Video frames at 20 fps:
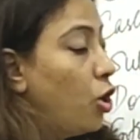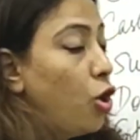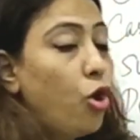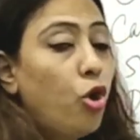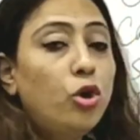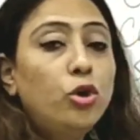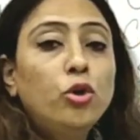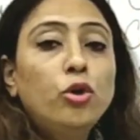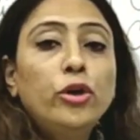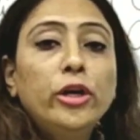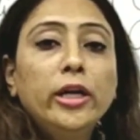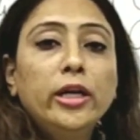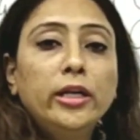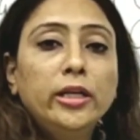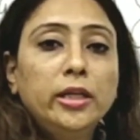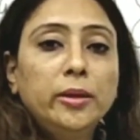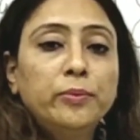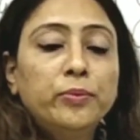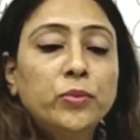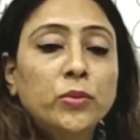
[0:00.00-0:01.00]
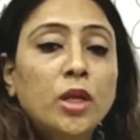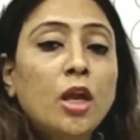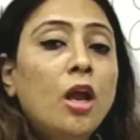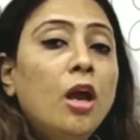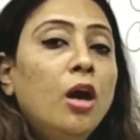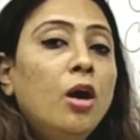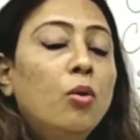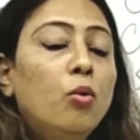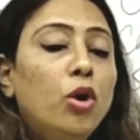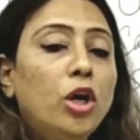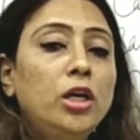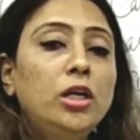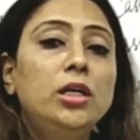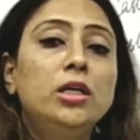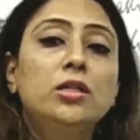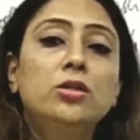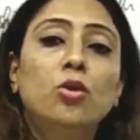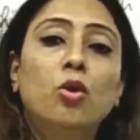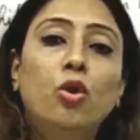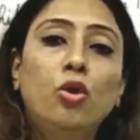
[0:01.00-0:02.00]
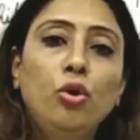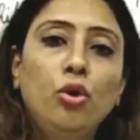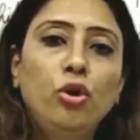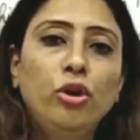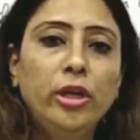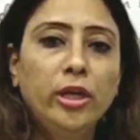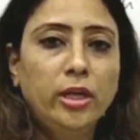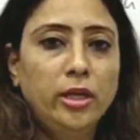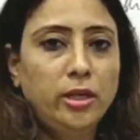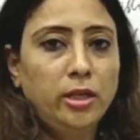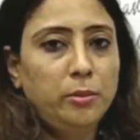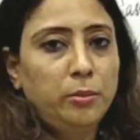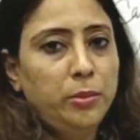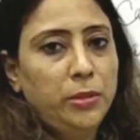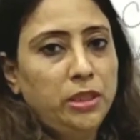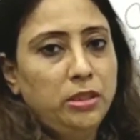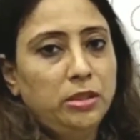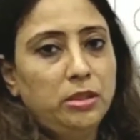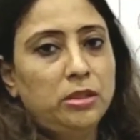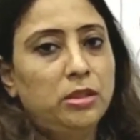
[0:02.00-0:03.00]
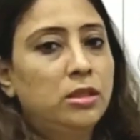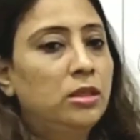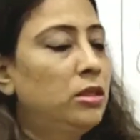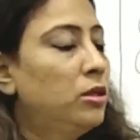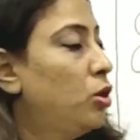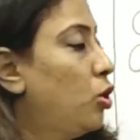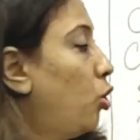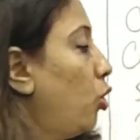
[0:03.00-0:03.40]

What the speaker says: Honorarium. What does honorarium means?